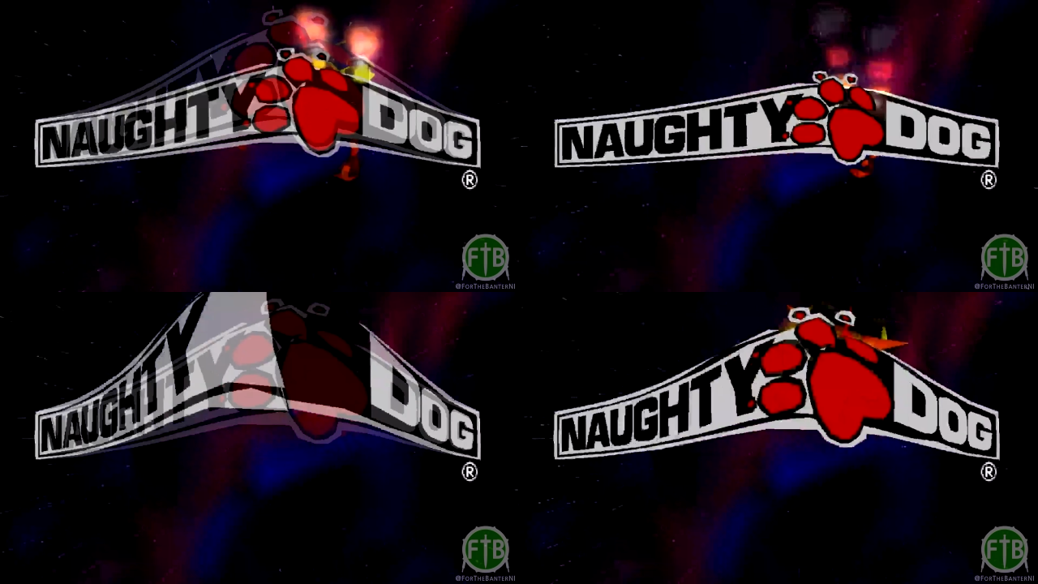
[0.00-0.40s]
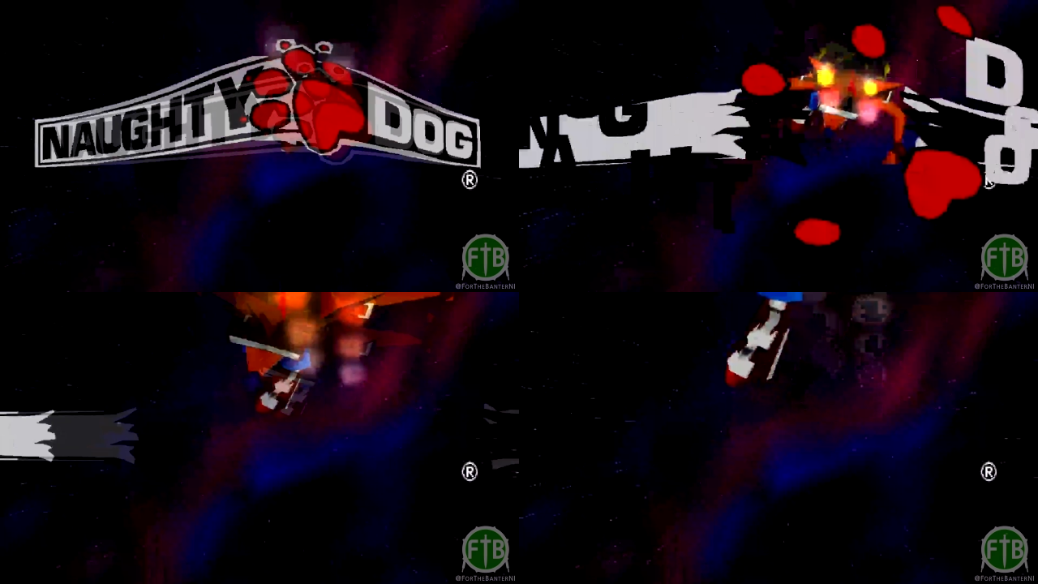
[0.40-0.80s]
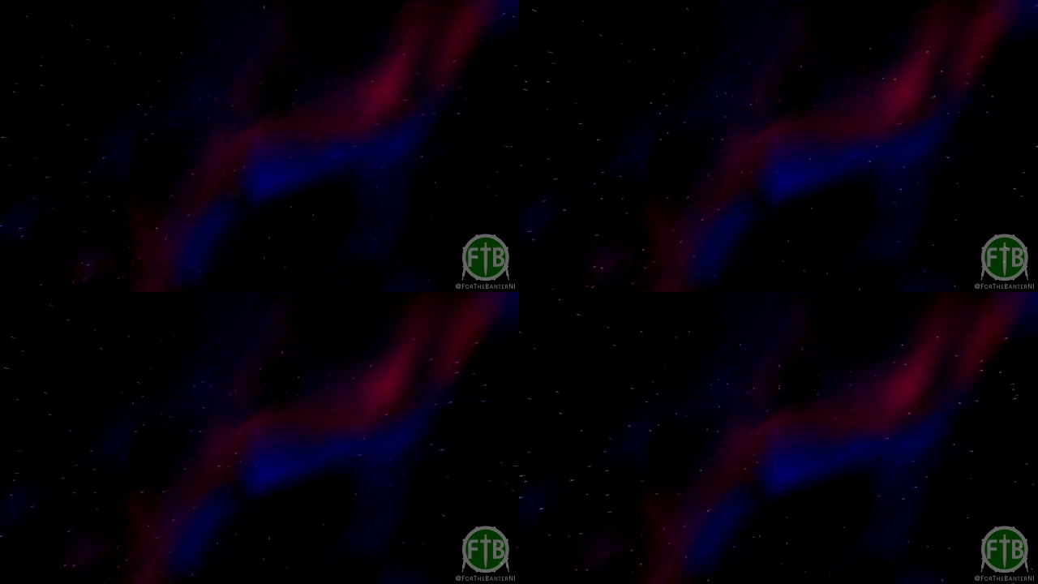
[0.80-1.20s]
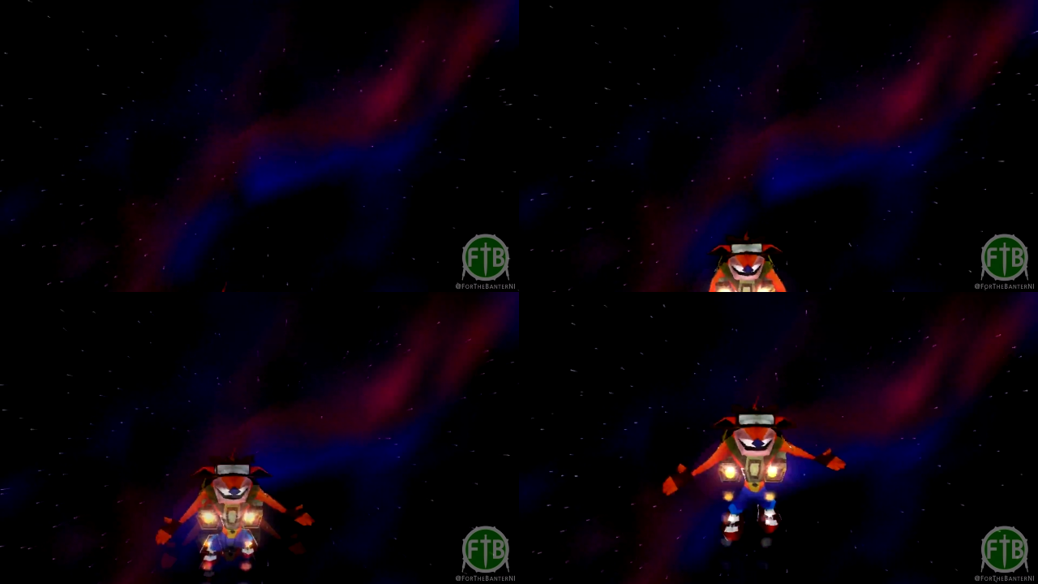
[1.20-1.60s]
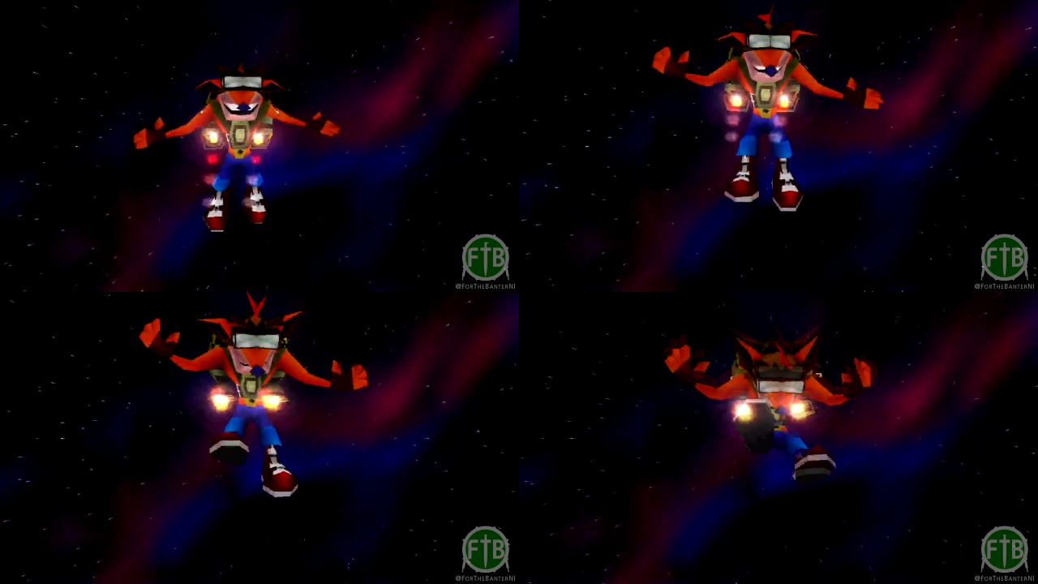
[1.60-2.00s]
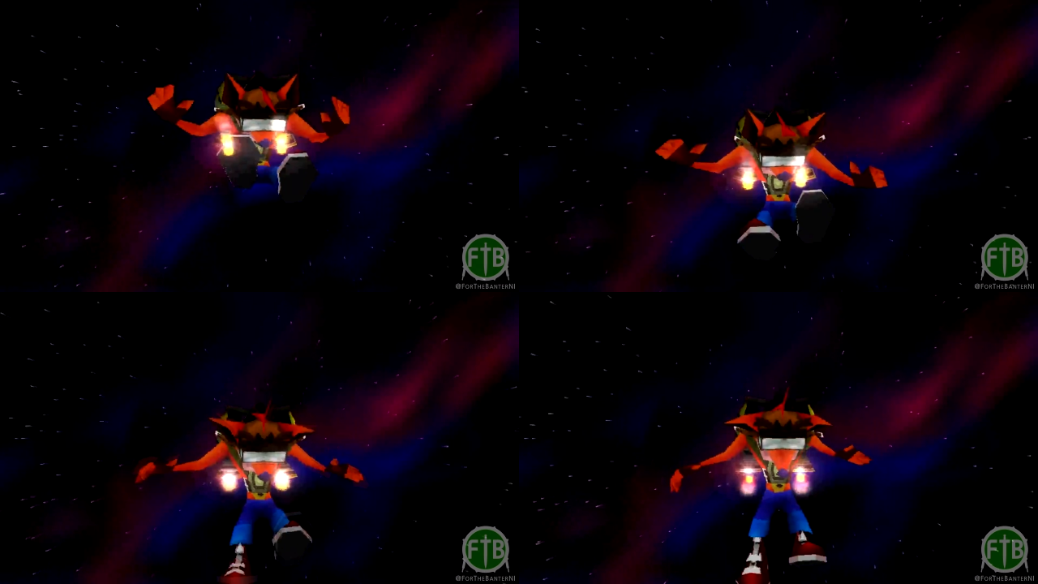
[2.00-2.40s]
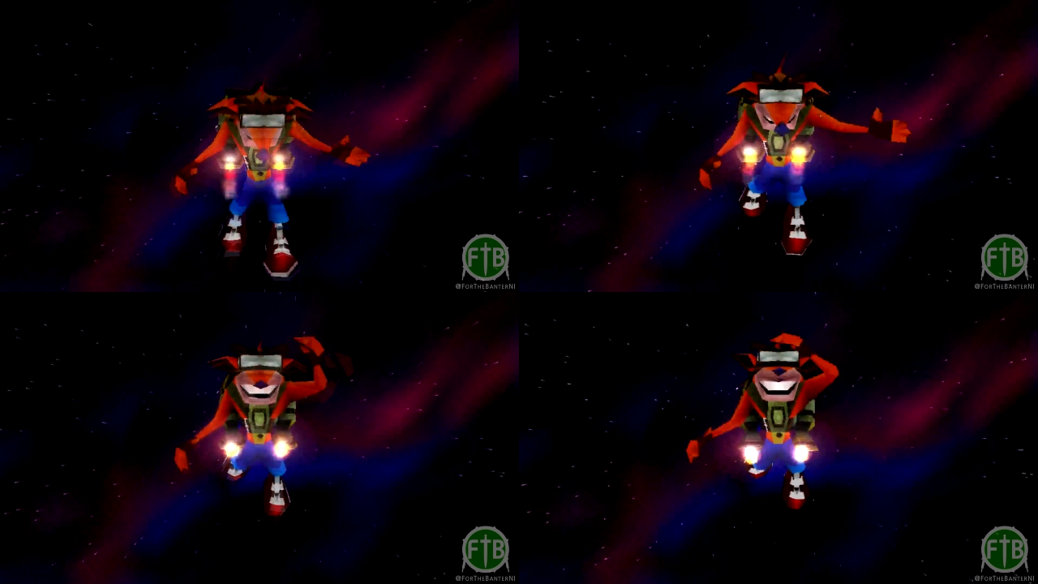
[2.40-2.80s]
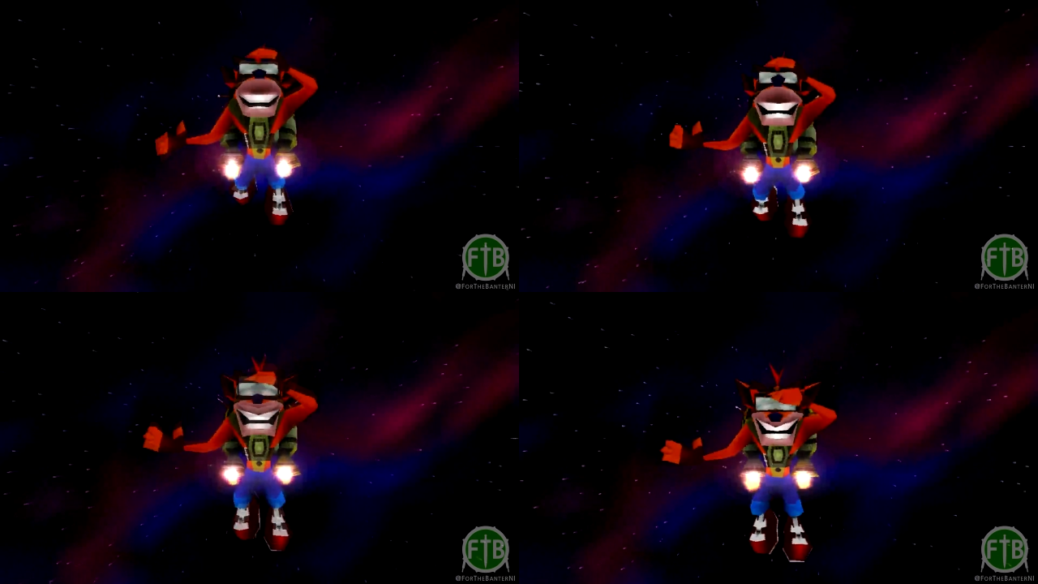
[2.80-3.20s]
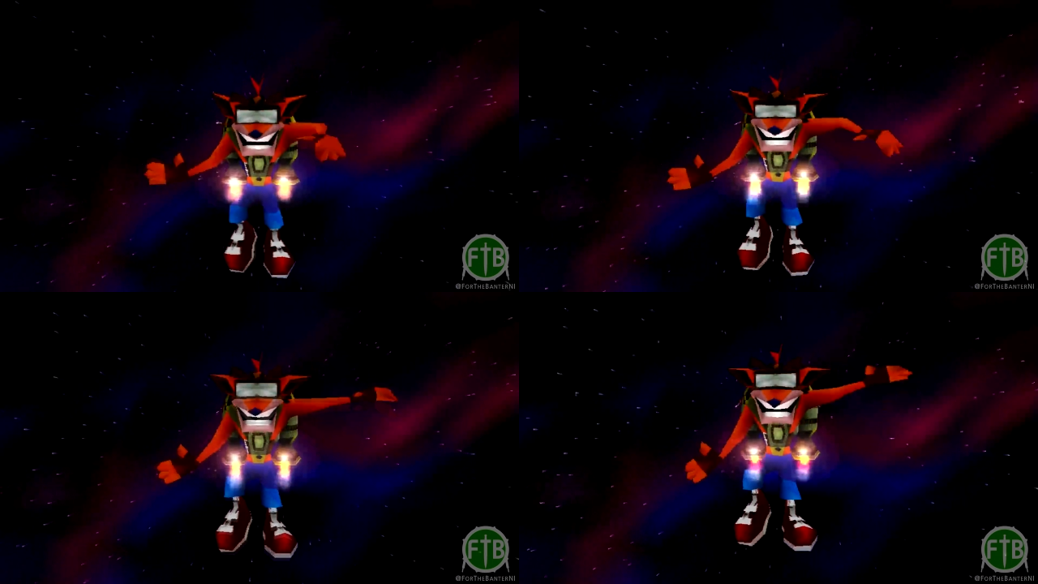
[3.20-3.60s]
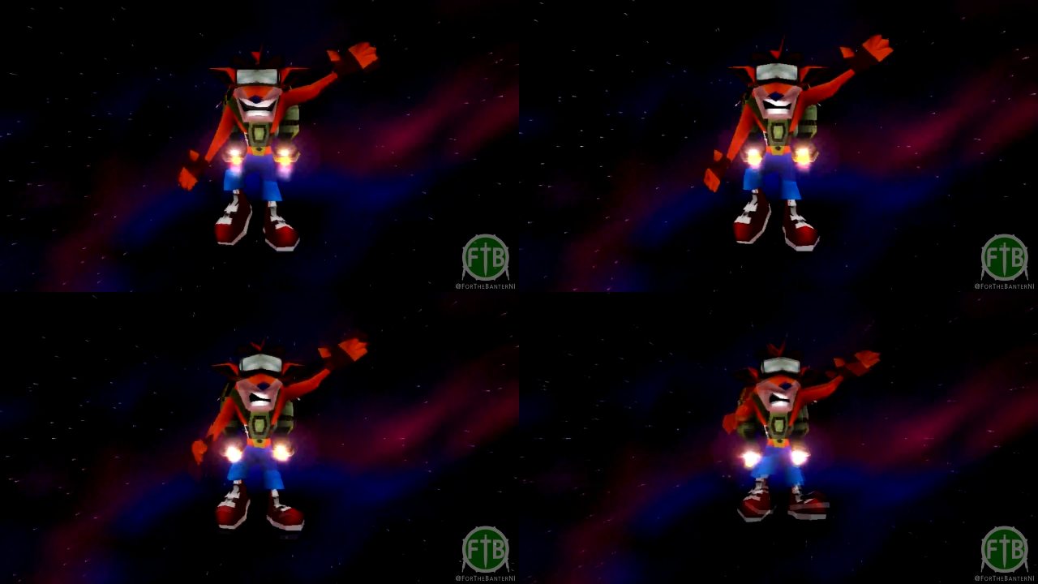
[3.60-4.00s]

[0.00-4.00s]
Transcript: Nobody's mouth can be seen.